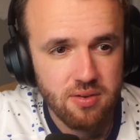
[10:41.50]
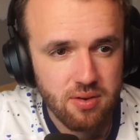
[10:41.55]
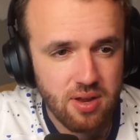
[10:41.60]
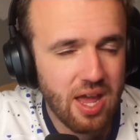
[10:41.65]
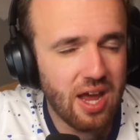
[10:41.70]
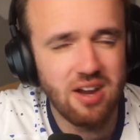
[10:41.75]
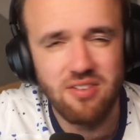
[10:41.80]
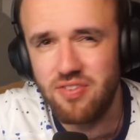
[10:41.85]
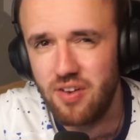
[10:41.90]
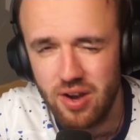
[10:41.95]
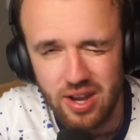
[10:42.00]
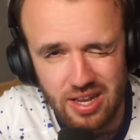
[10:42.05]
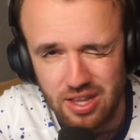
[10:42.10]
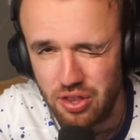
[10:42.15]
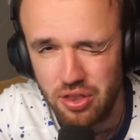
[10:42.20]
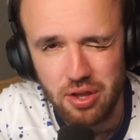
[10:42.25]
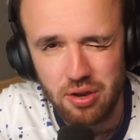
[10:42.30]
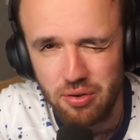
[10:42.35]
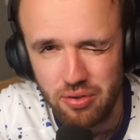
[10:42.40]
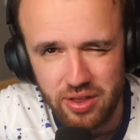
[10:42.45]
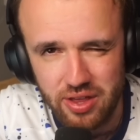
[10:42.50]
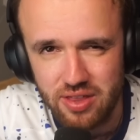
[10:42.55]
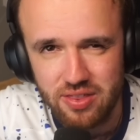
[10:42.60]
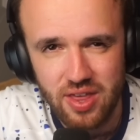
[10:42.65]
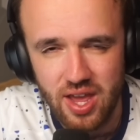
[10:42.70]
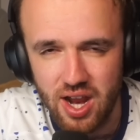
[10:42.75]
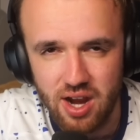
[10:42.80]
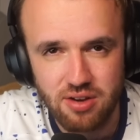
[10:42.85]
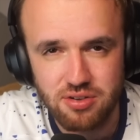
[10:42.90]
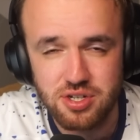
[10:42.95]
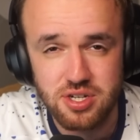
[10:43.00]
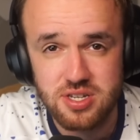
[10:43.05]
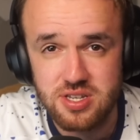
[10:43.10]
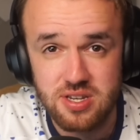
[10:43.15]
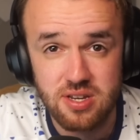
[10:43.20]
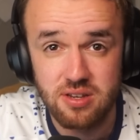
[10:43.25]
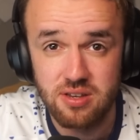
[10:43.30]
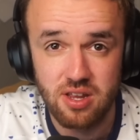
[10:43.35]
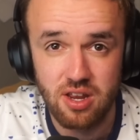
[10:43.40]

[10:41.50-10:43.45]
kind of very clearly there just to,